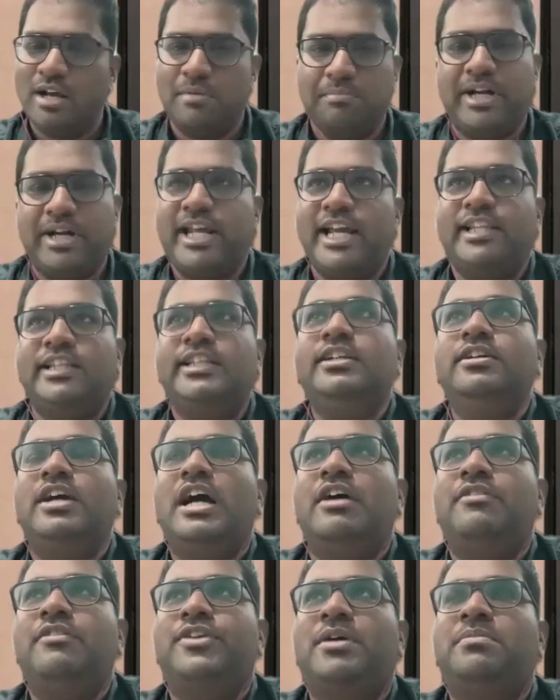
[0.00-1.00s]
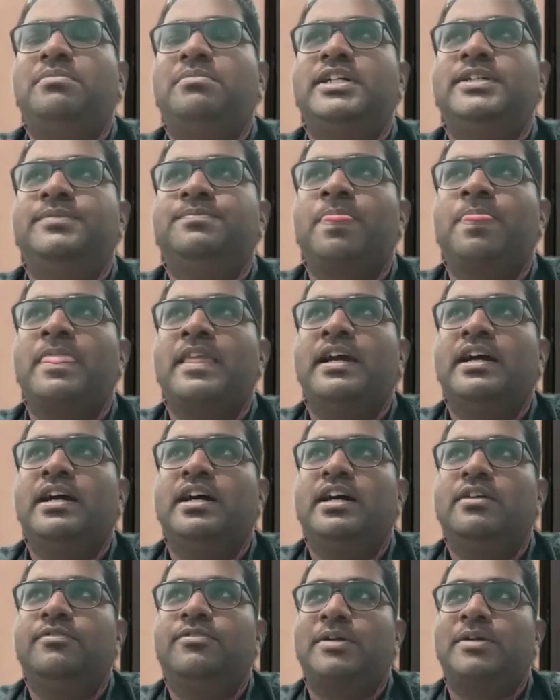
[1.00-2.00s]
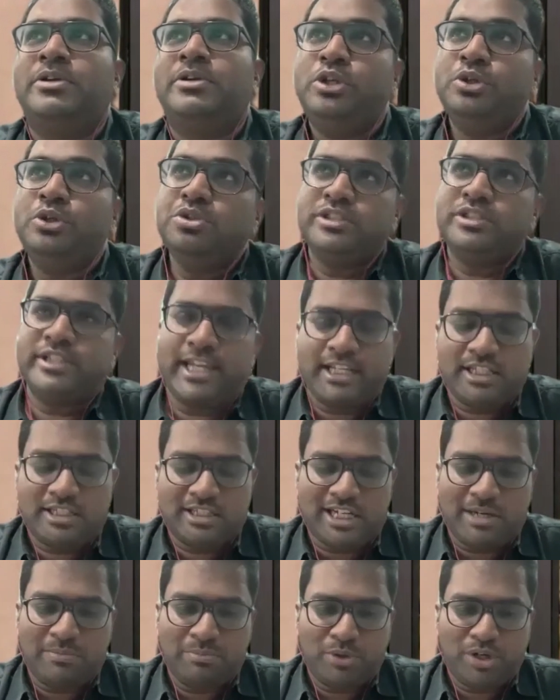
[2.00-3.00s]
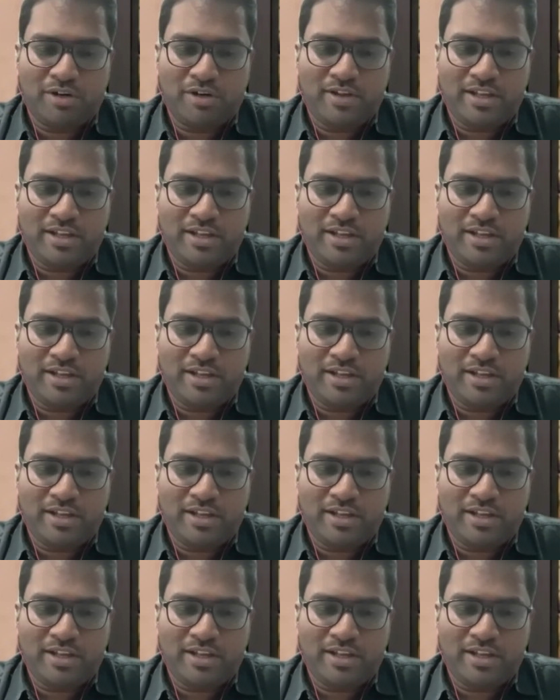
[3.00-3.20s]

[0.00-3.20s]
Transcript: But yeah, I think from a use case standpoint,